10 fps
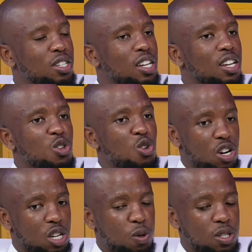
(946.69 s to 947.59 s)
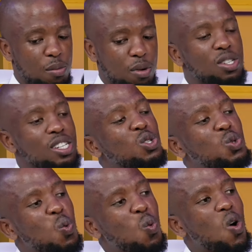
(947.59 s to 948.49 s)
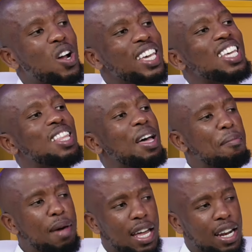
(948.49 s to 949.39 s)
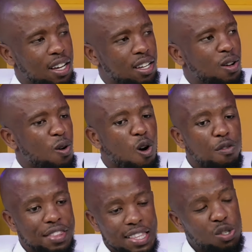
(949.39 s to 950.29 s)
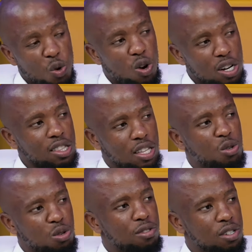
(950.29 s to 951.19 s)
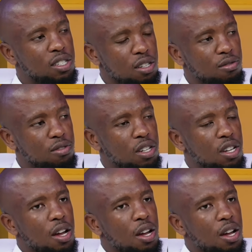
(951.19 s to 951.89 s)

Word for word: Mm. Your responsibility is to walk in the manner of this calling that you have received. Yeah.